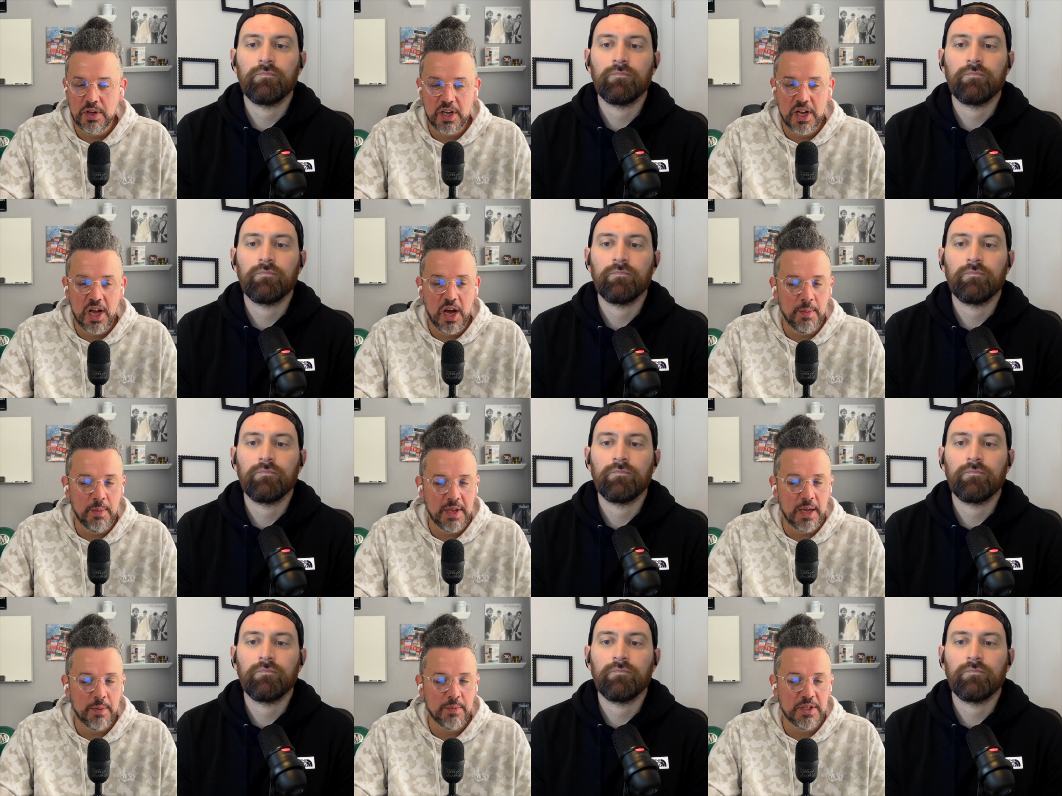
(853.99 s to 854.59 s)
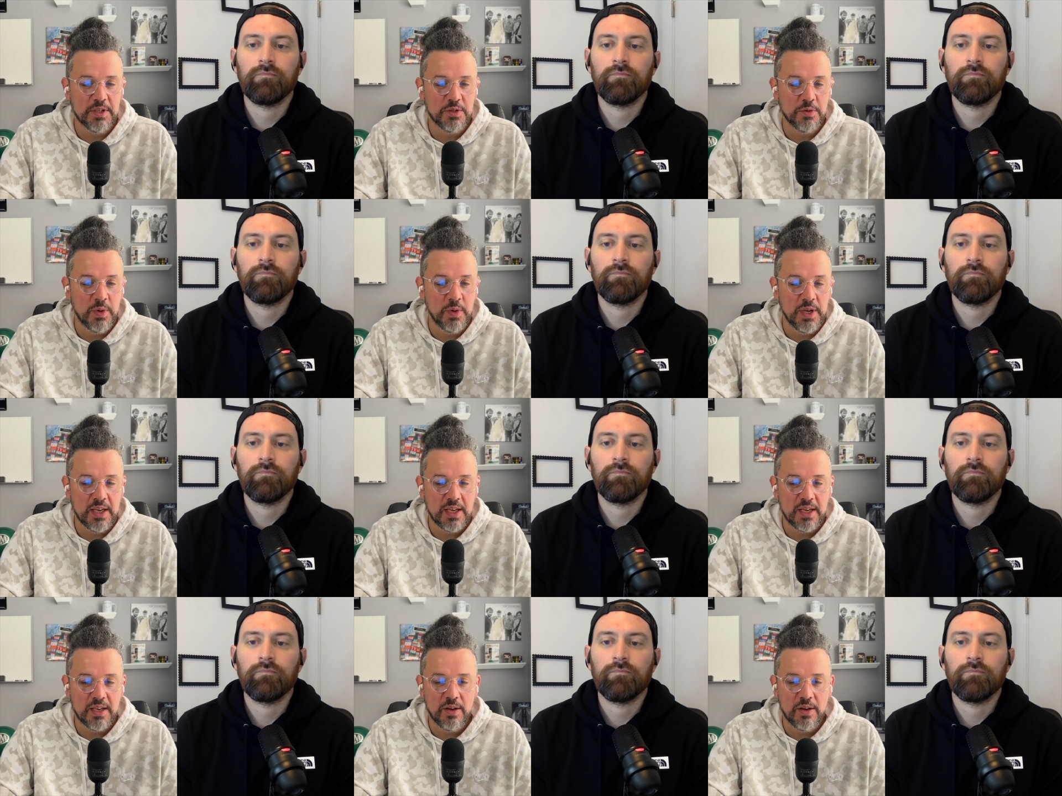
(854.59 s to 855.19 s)
Speaker 1: coming up this
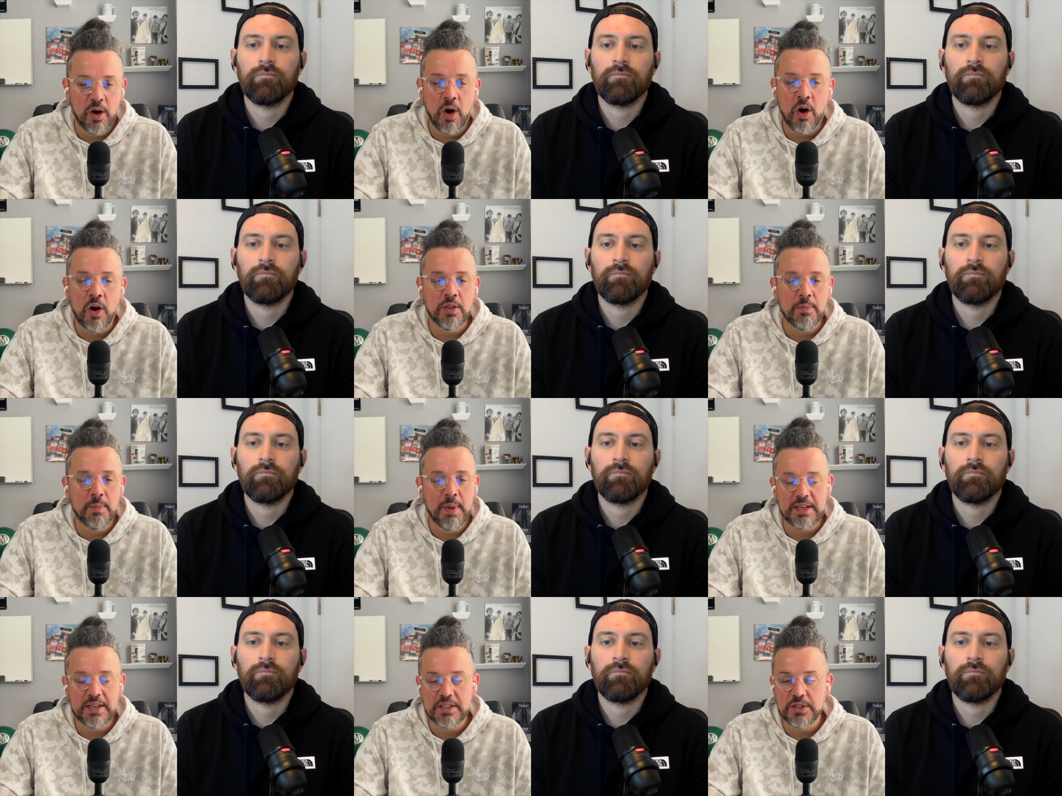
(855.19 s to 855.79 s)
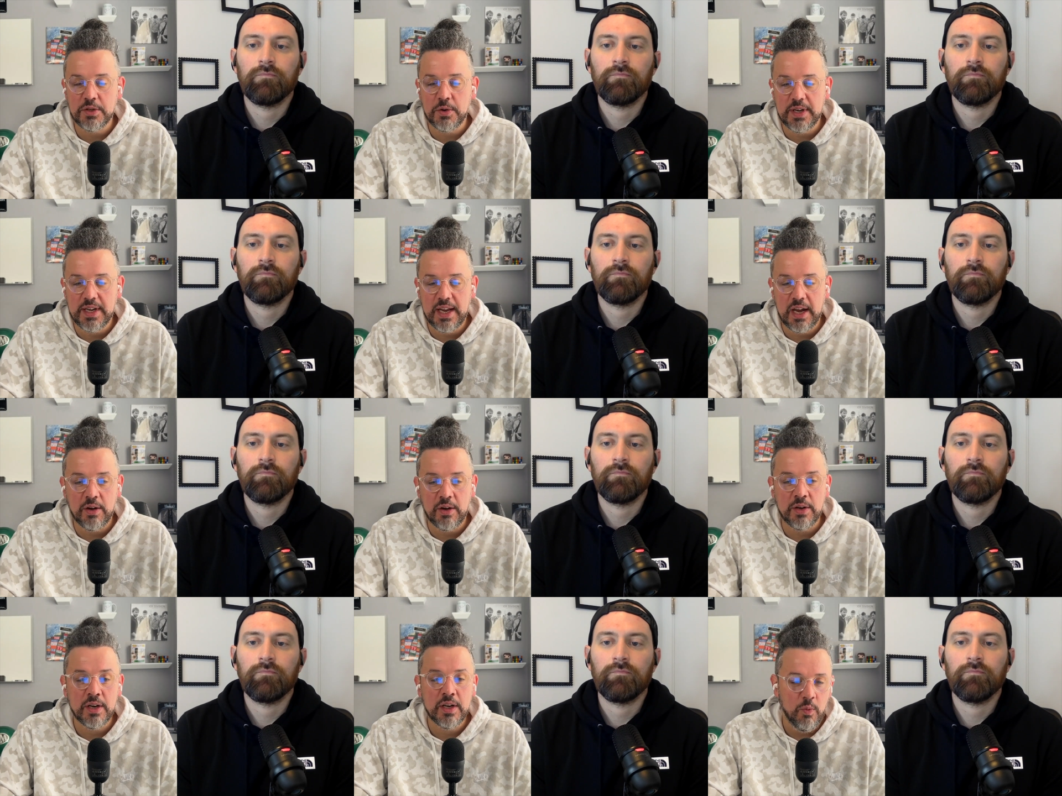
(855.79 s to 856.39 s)
week all the matches going
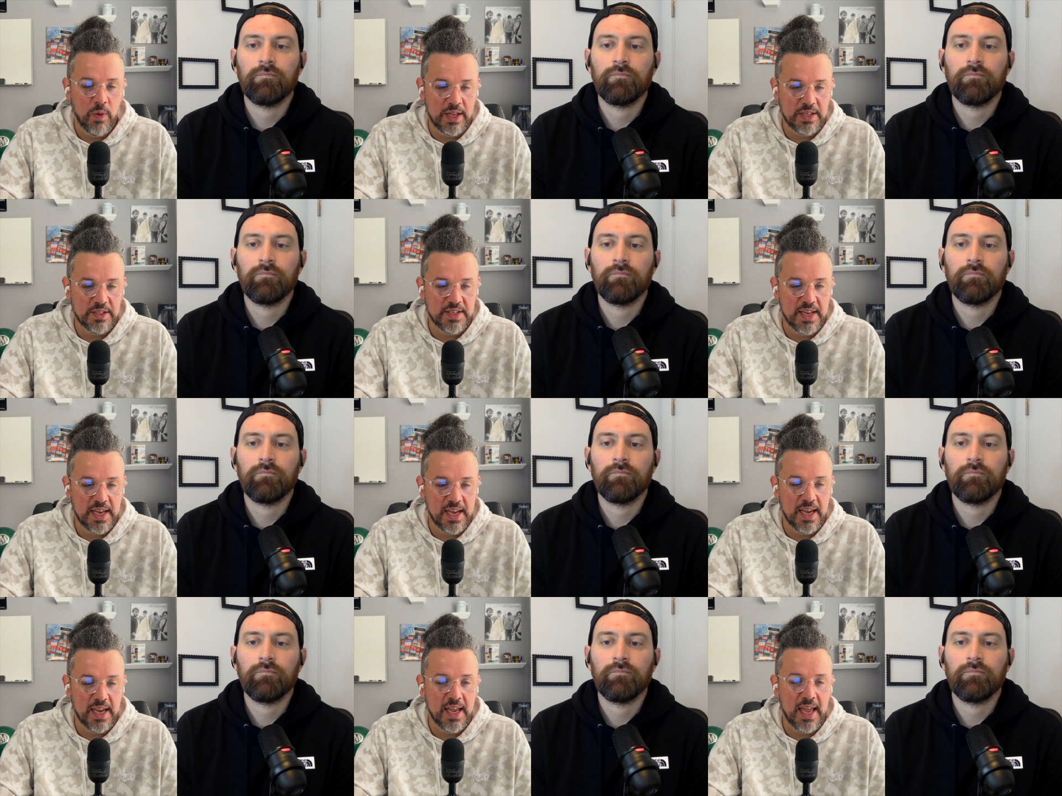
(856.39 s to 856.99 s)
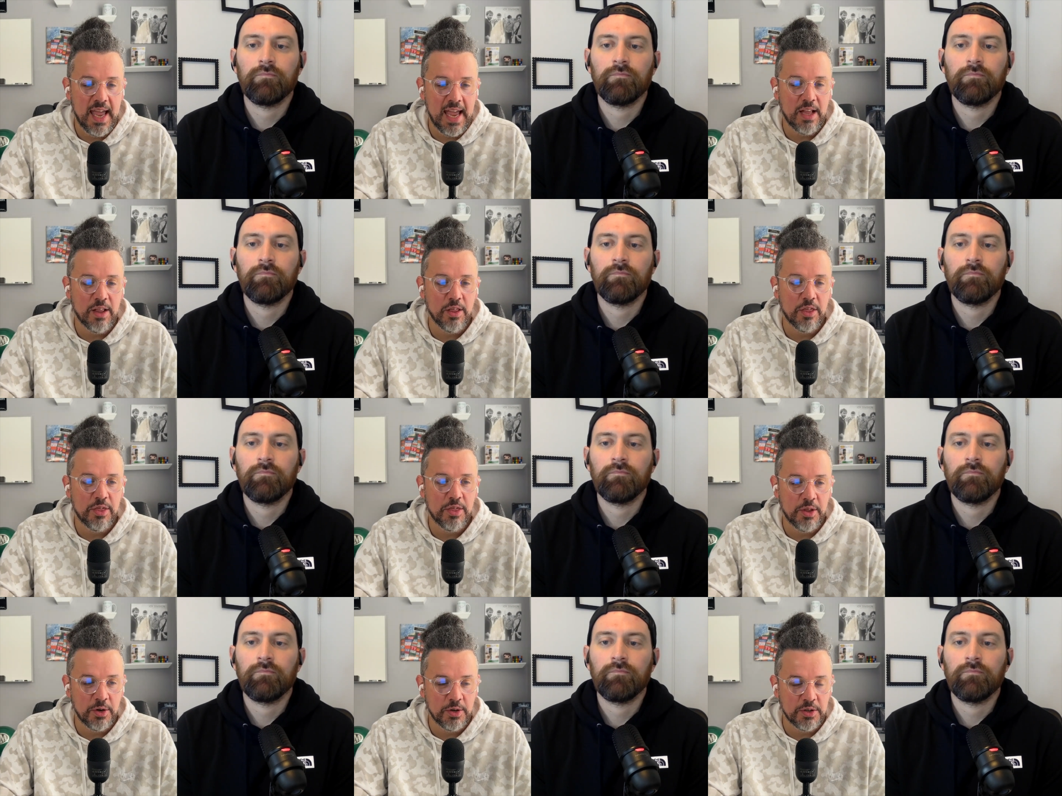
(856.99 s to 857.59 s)
down Wednesday and
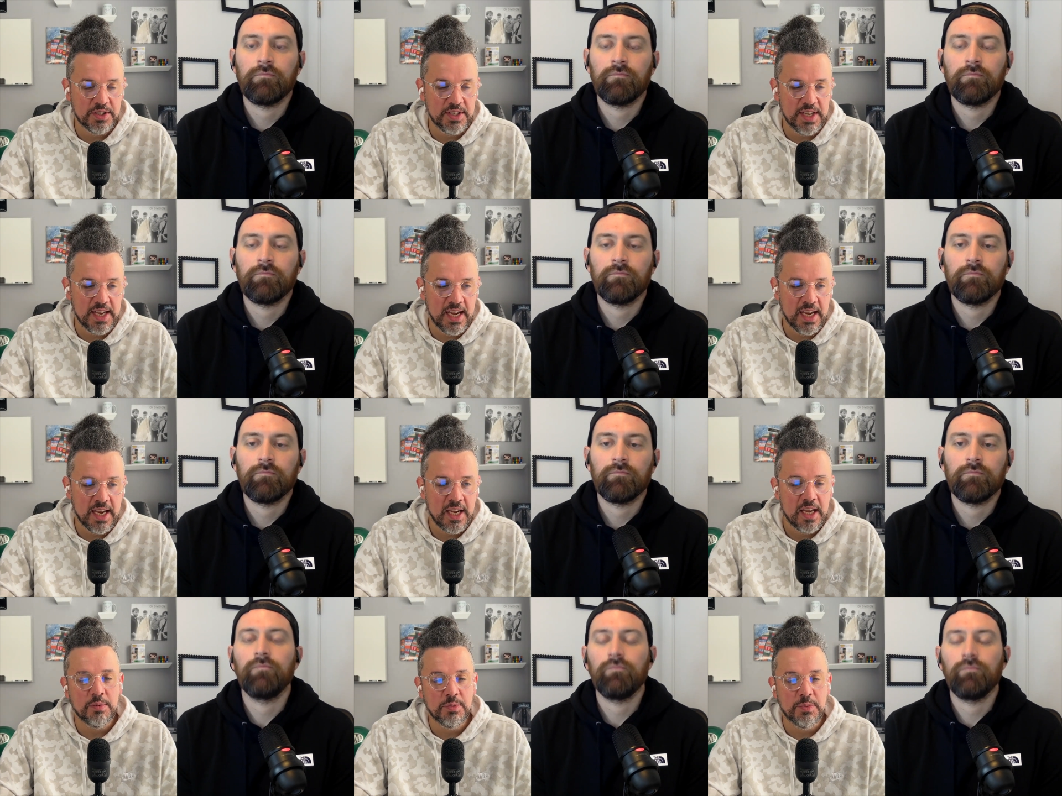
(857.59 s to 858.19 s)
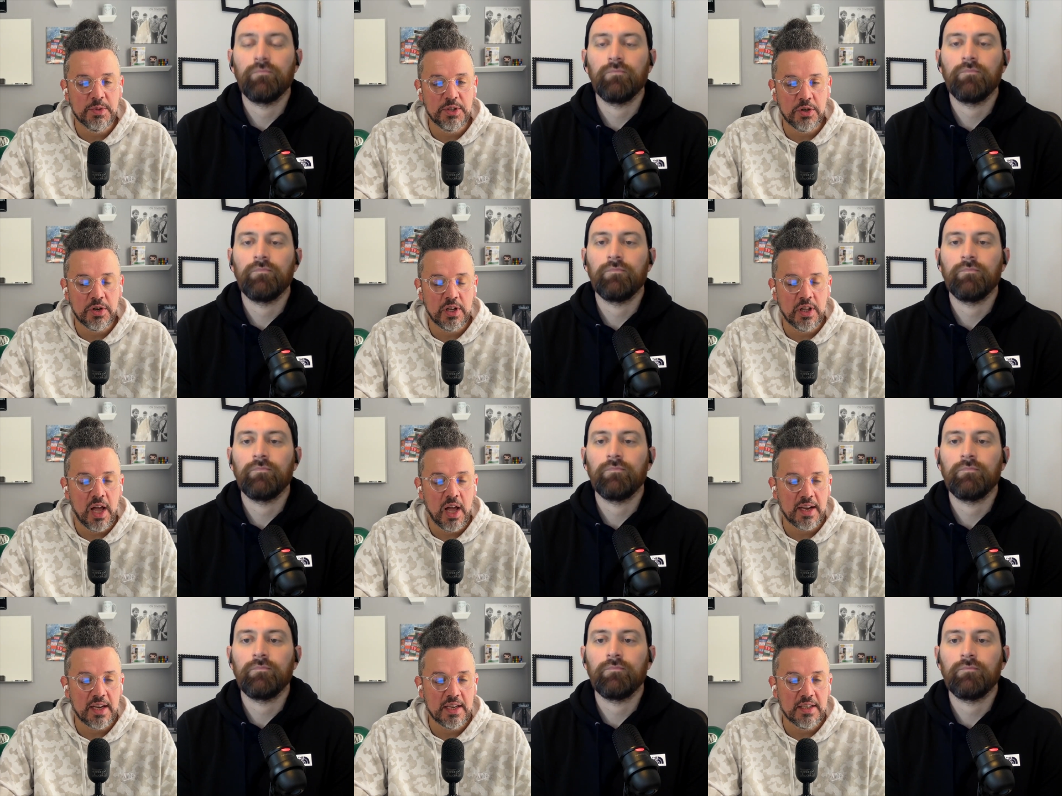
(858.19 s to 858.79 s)
Thursday. So be sure to
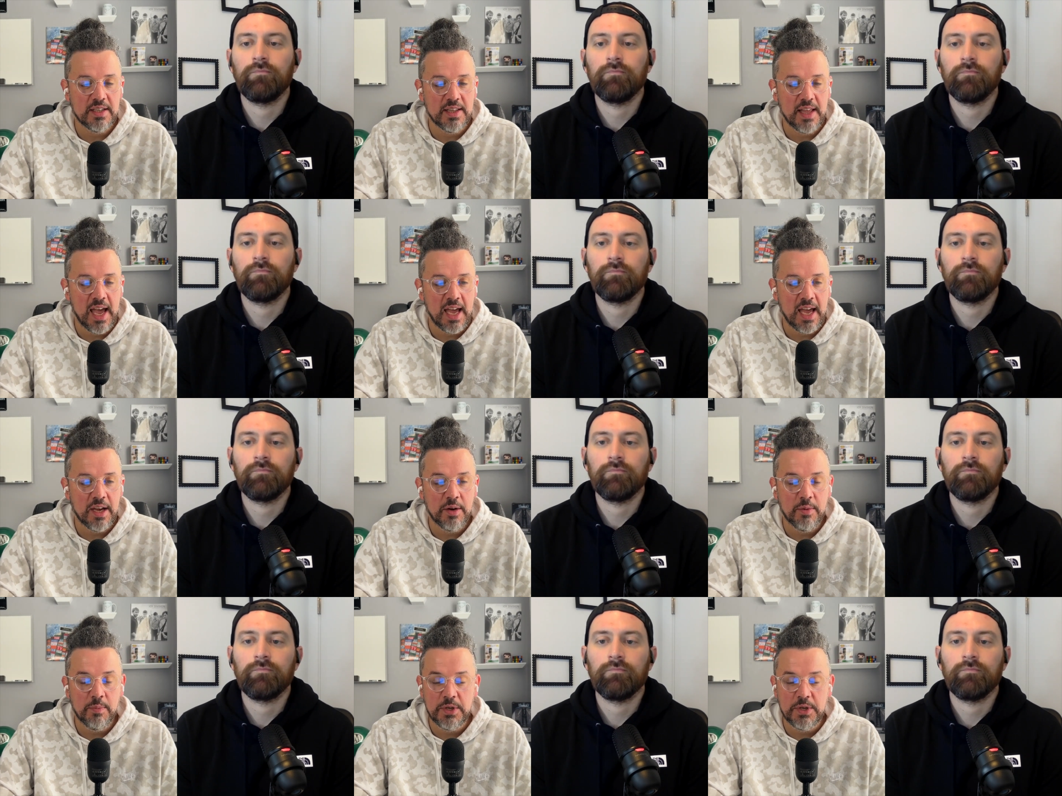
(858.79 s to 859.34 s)
lock into that.